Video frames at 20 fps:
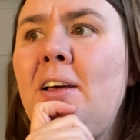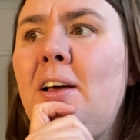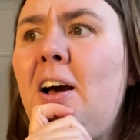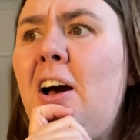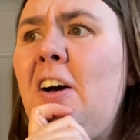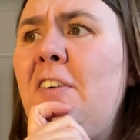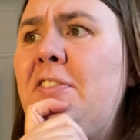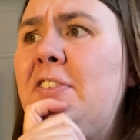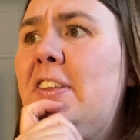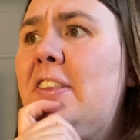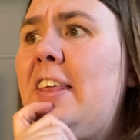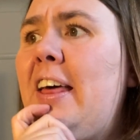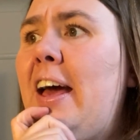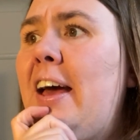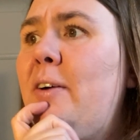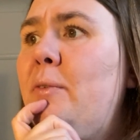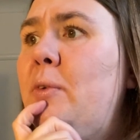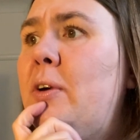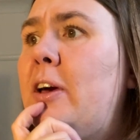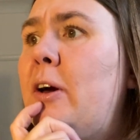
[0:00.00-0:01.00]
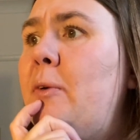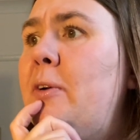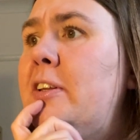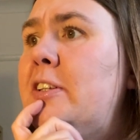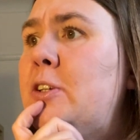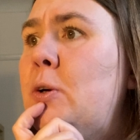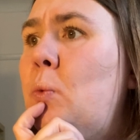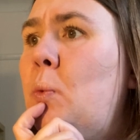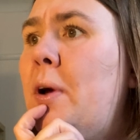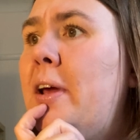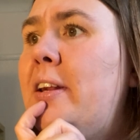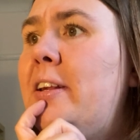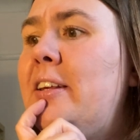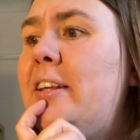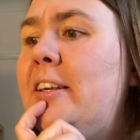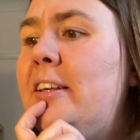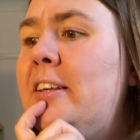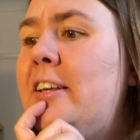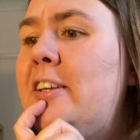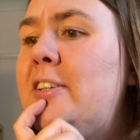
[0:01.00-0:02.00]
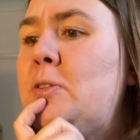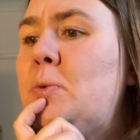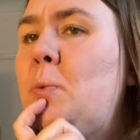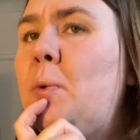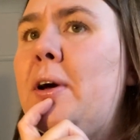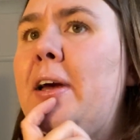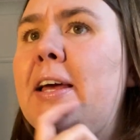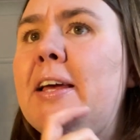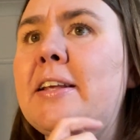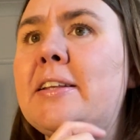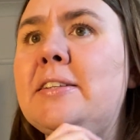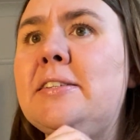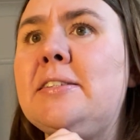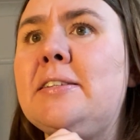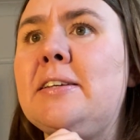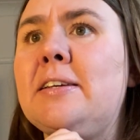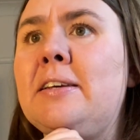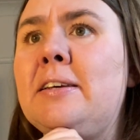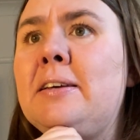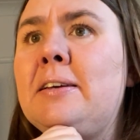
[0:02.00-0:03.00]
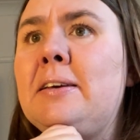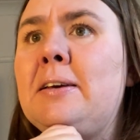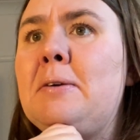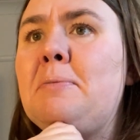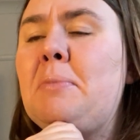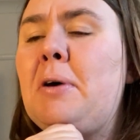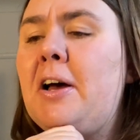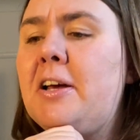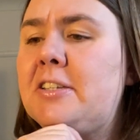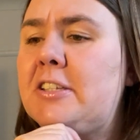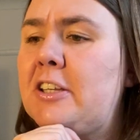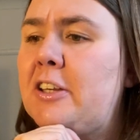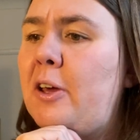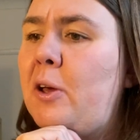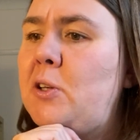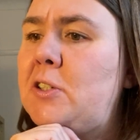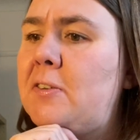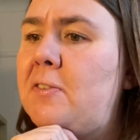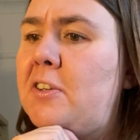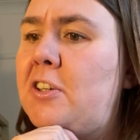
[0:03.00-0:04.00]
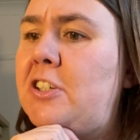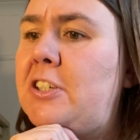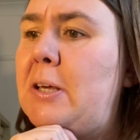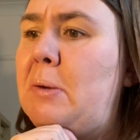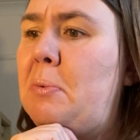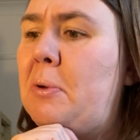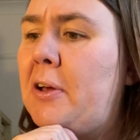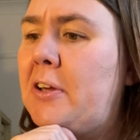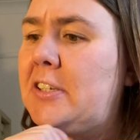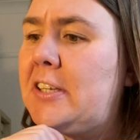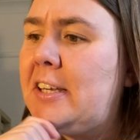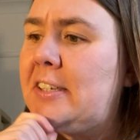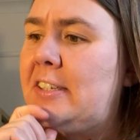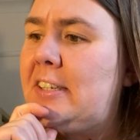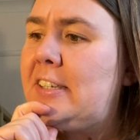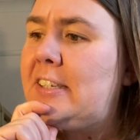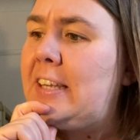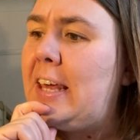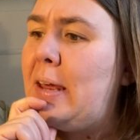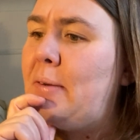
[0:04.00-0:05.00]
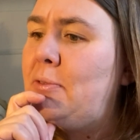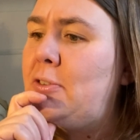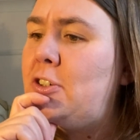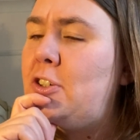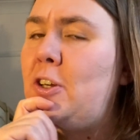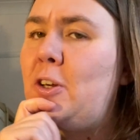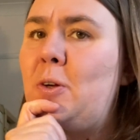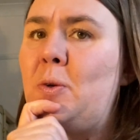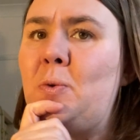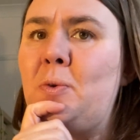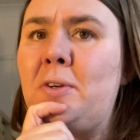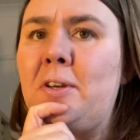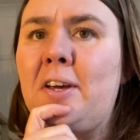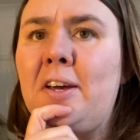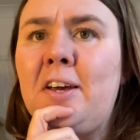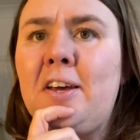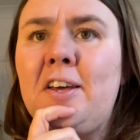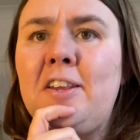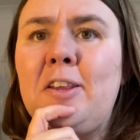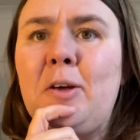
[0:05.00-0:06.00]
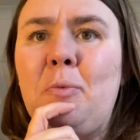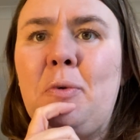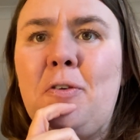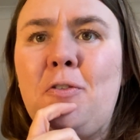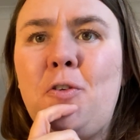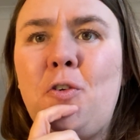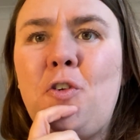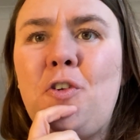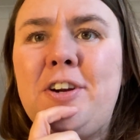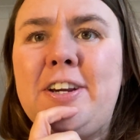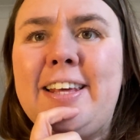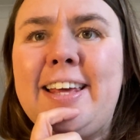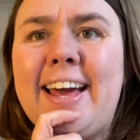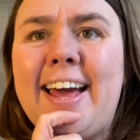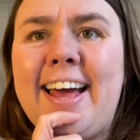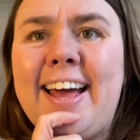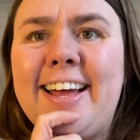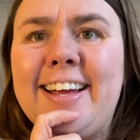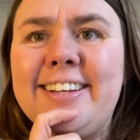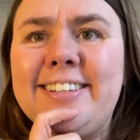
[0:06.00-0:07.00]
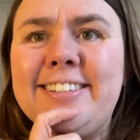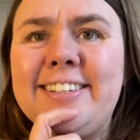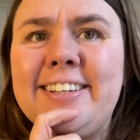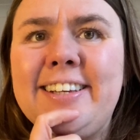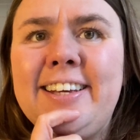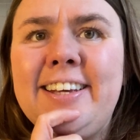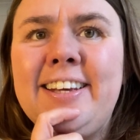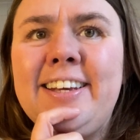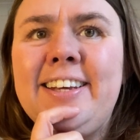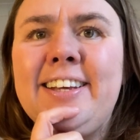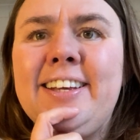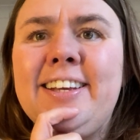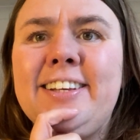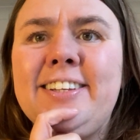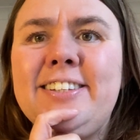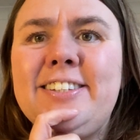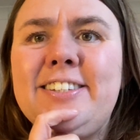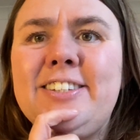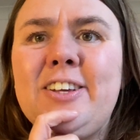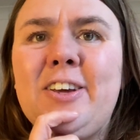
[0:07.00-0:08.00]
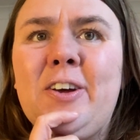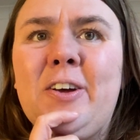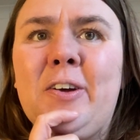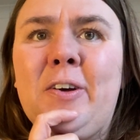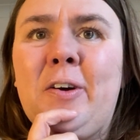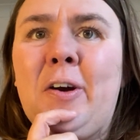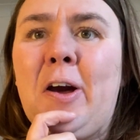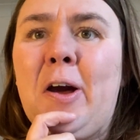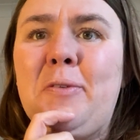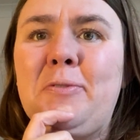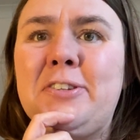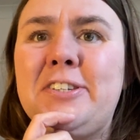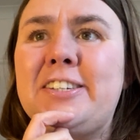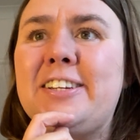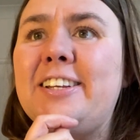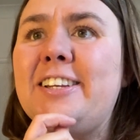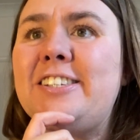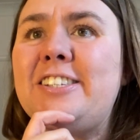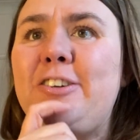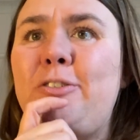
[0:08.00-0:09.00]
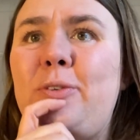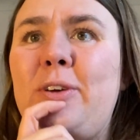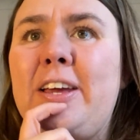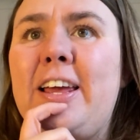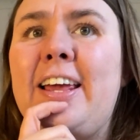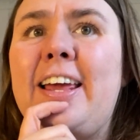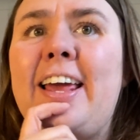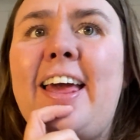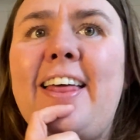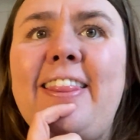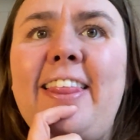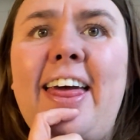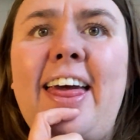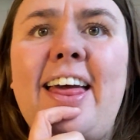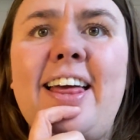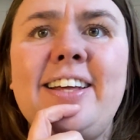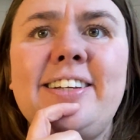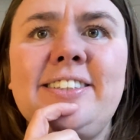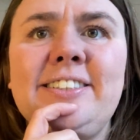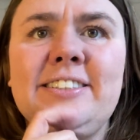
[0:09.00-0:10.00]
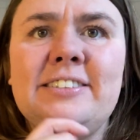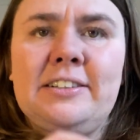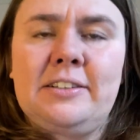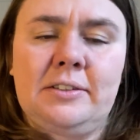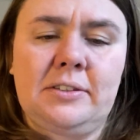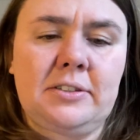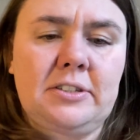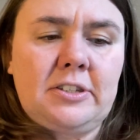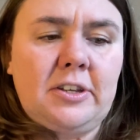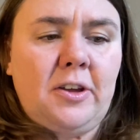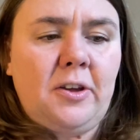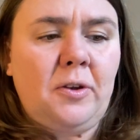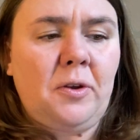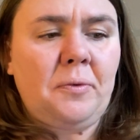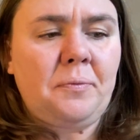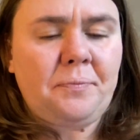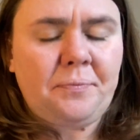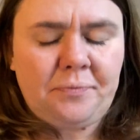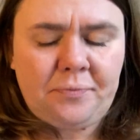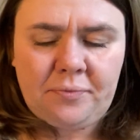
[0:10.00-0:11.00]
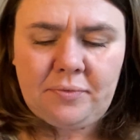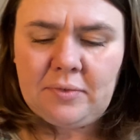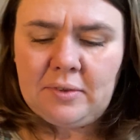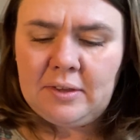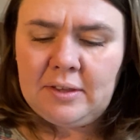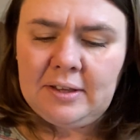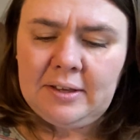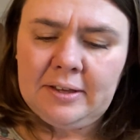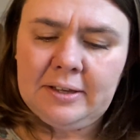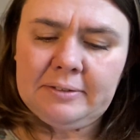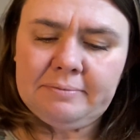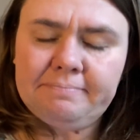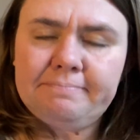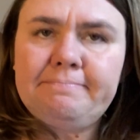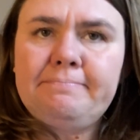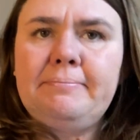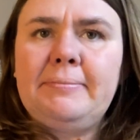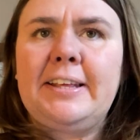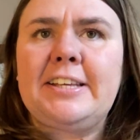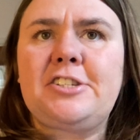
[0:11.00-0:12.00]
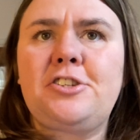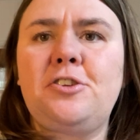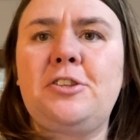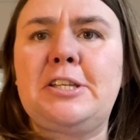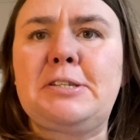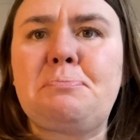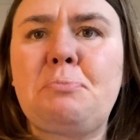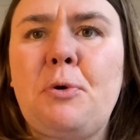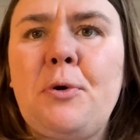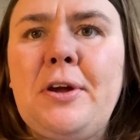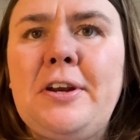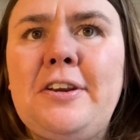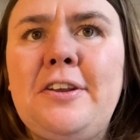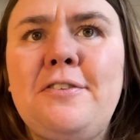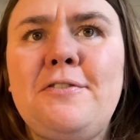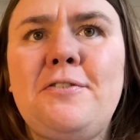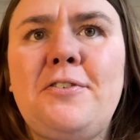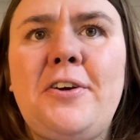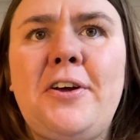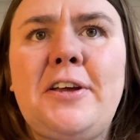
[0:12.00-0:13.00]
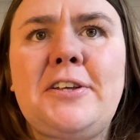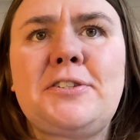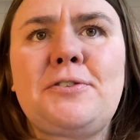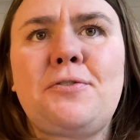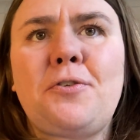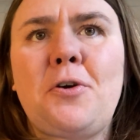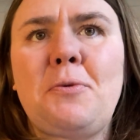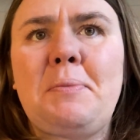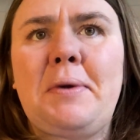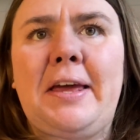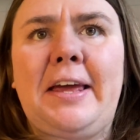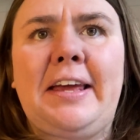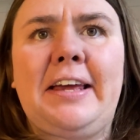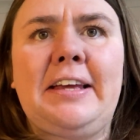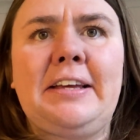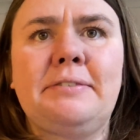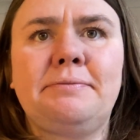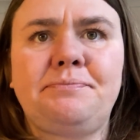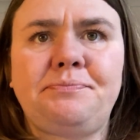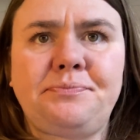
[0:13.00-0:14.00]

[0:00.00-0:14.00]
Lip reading: After that, we go into wending its way into past the ghost of the shipyard. So that's the same tune that we've already had. So I'm just going to see if we can get there. So let's do this poignant verse from E.